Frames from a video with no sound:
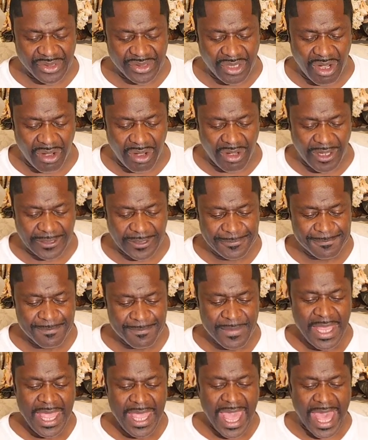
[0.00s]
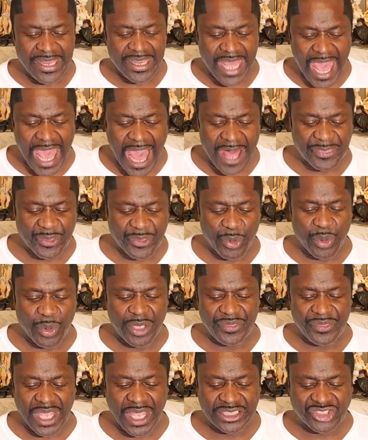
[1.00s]
God. And
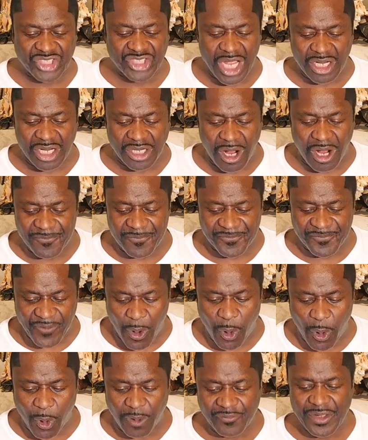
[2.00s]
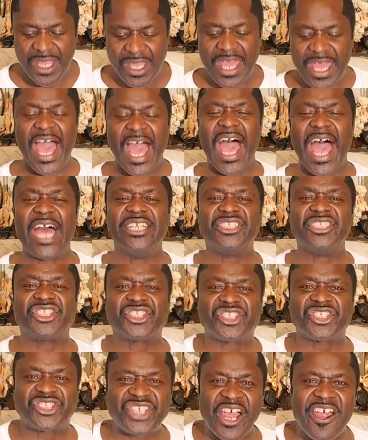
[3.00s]
afterward they shall come forth and
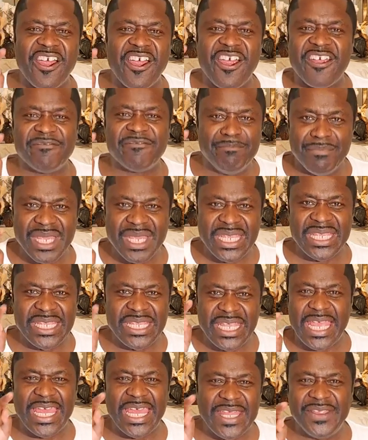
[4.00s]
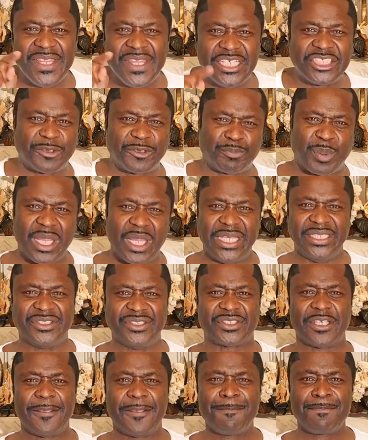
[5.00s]
serve me in this
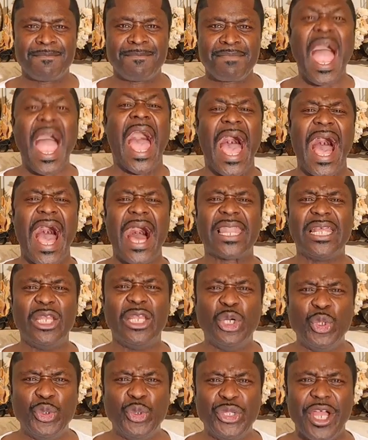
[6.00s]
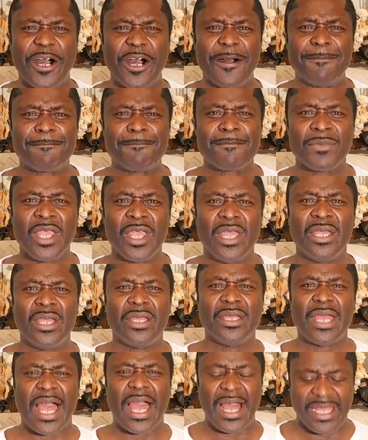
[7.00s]
place. Hallelujah.
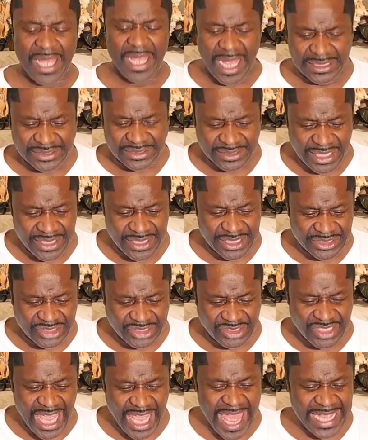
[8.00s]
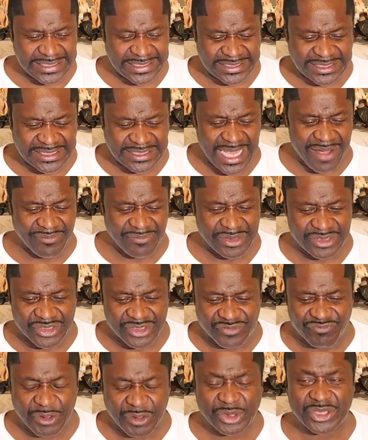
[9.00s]
I said this is Acts 7
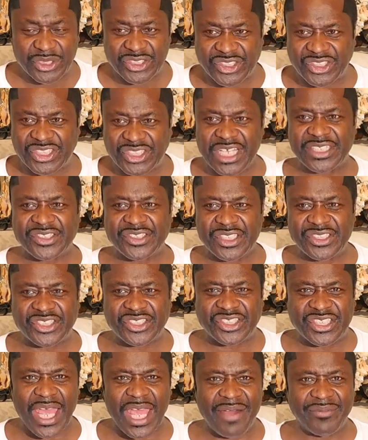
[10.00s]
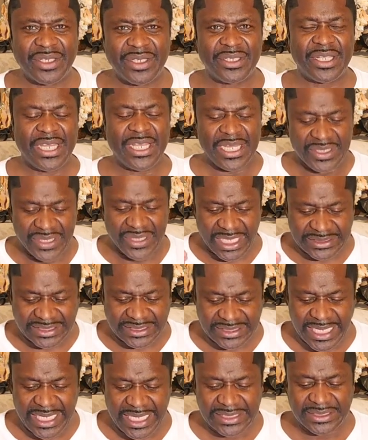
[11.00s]
verses 6 and 7 that
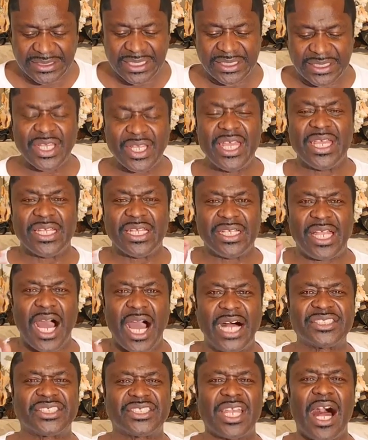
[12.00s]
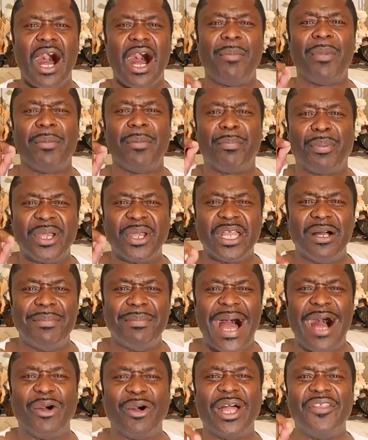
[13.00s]
says this. God said, I'm going to bring them
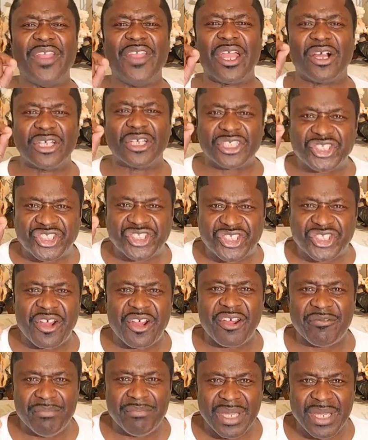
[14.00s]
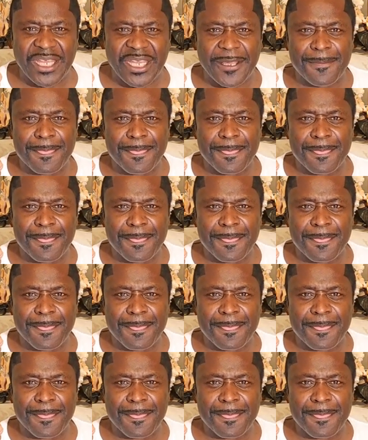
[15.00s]
out and they're going to serve me.